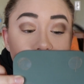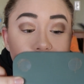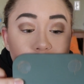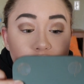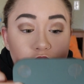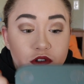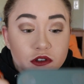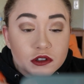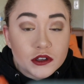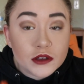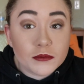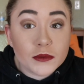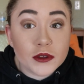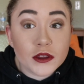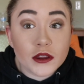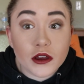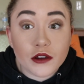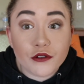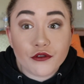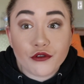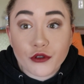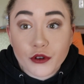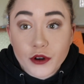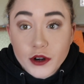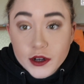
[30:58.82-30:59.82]
Just give me
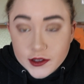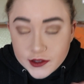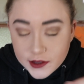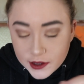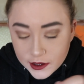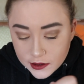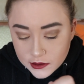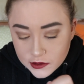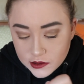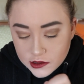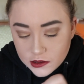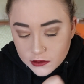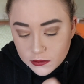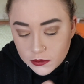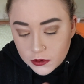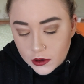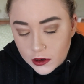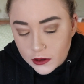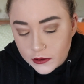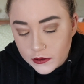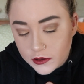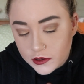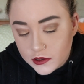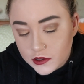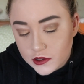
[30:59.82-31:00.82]
like 40 seconds to put
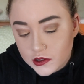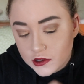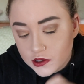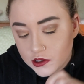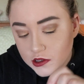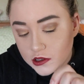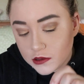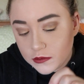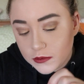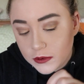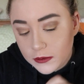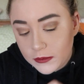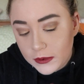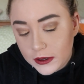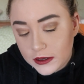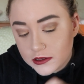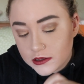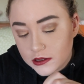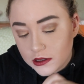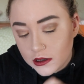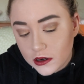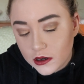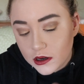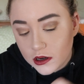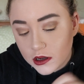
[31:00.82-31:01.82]
on this stupid
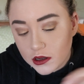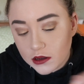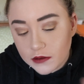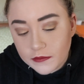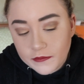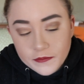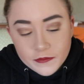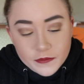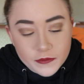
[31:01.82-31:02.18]
mascara.